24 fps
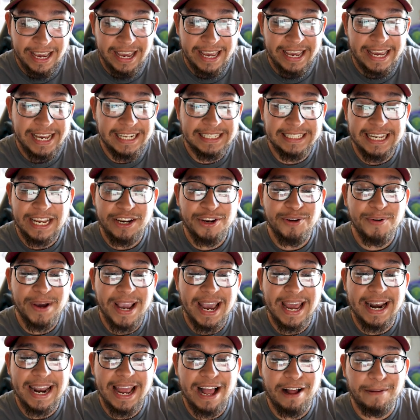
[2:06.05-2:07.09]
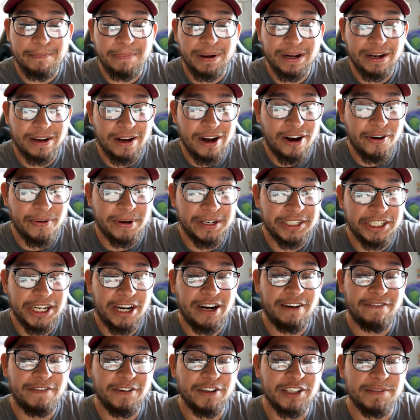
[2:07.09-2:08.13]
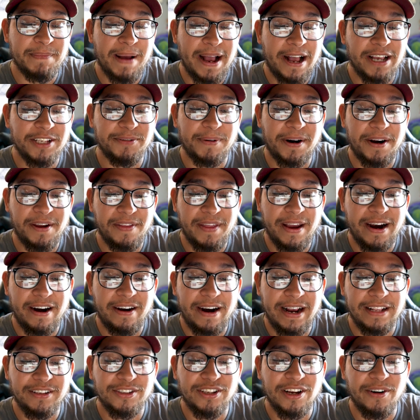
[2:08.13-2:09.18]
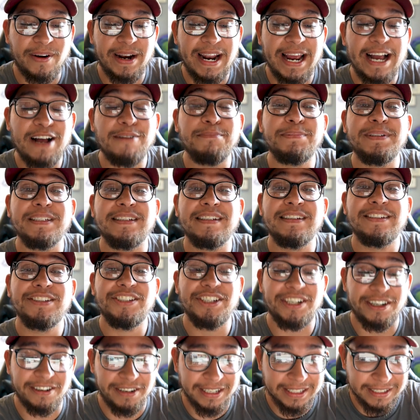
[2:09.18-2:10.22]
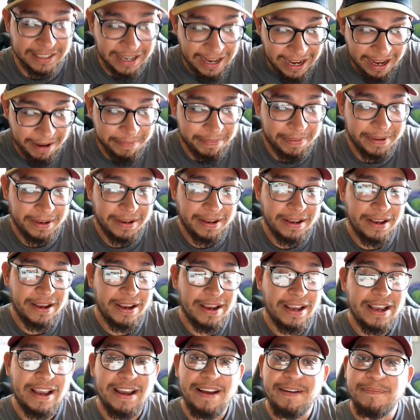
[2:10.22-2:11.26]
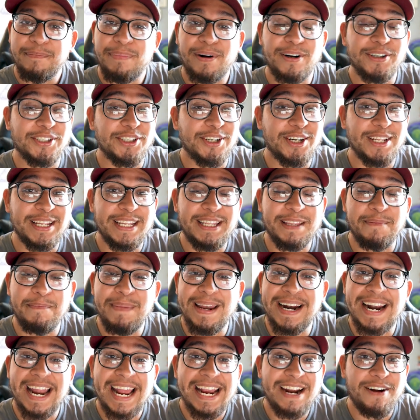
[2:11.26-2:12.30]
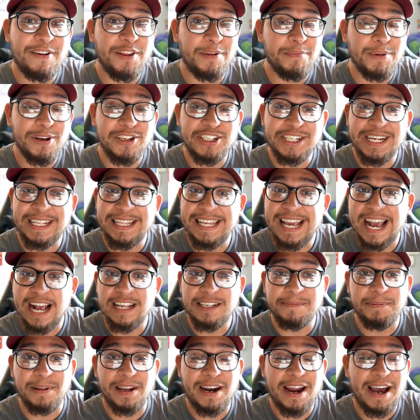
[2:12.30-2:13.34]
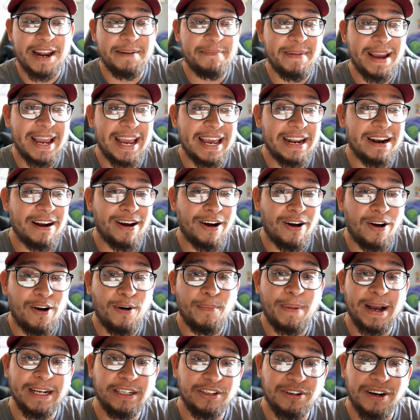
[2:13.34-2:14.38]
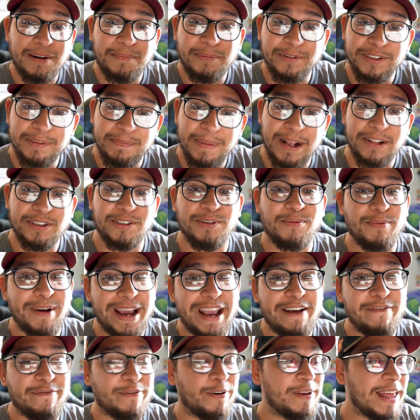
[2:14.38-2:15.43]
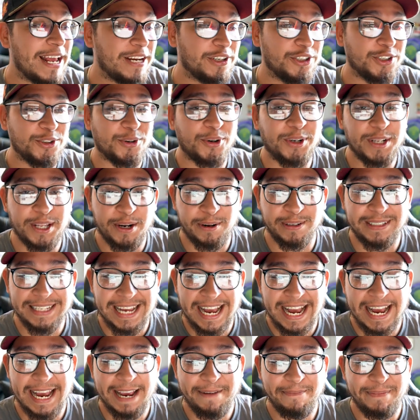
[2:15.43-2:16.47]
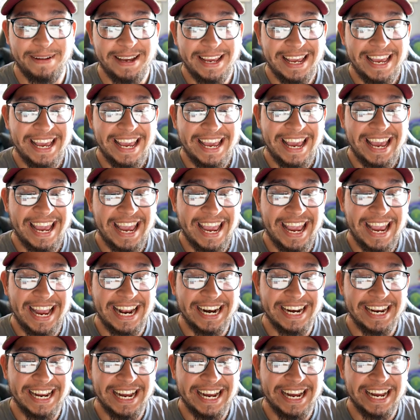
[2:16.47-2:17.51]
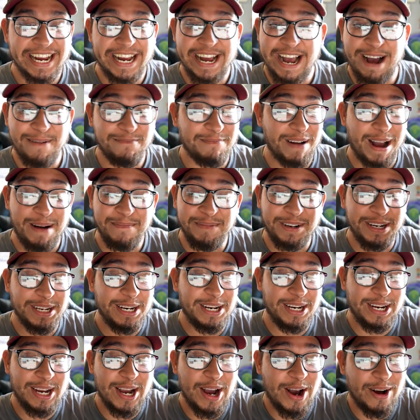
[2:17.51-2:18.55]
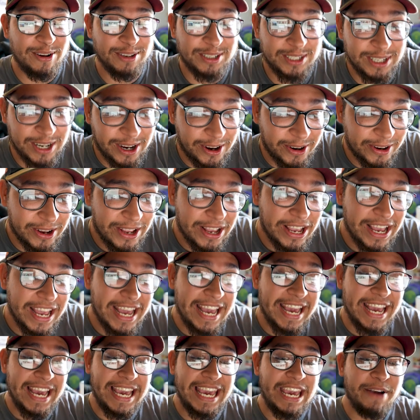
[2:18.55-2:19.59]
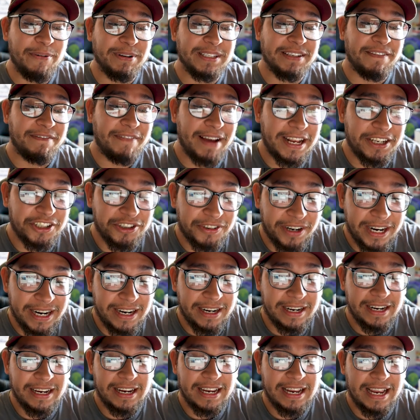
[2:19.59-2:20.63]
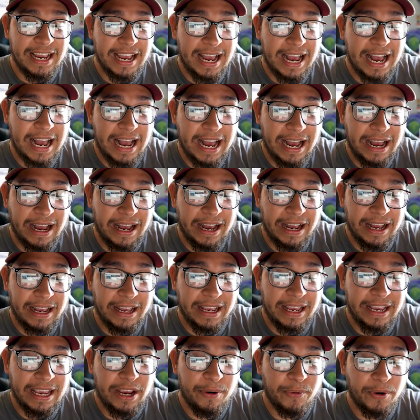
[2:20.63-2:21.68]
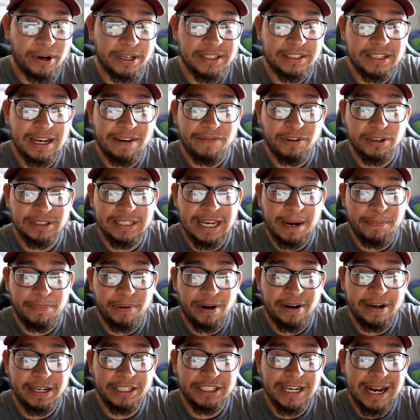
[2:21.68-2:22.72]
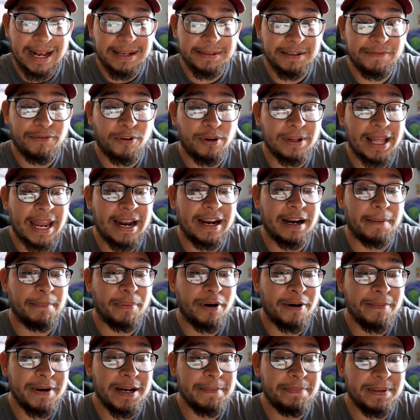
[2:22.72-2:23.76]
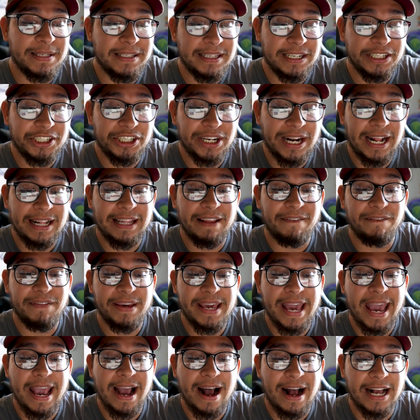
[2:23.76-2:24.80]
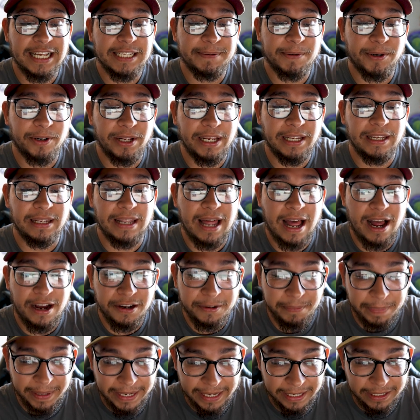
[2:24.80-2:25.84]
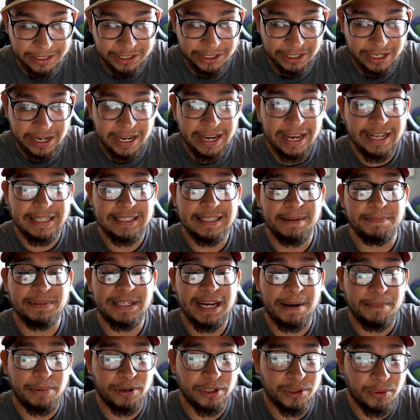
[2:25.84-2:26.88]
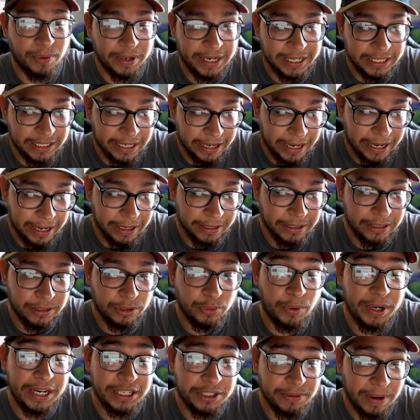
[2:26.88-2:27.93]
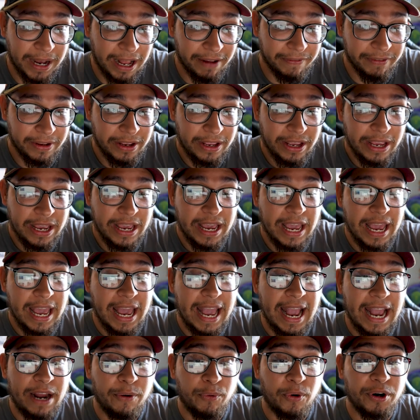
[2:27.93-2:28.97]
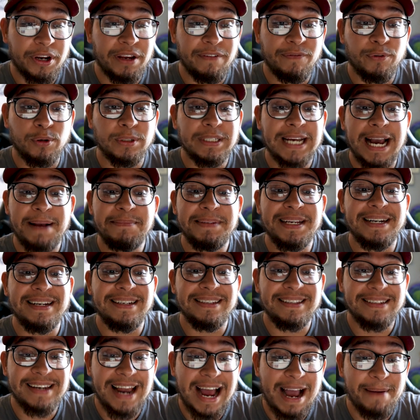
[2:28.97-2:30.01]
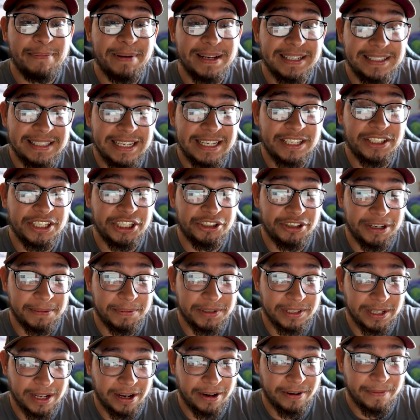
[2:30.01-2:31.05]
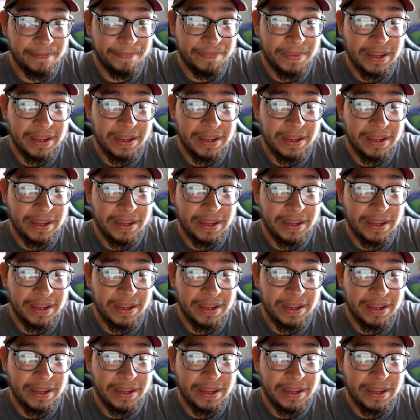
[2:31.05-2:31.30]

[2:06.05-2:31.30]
He said, you can't help but go and share a few smiles while you're there, and so it helped cheer us up. Personally, the minute I hear the music in the Esplanade, man, all my troubles melt away for that short little time, and I'm good to go. So he was a veteran. He worked several temporary jobs before landing a permanent position at the VA hospital in Long Beach in September 2012. And working full-time didn't stop his Disney trips though.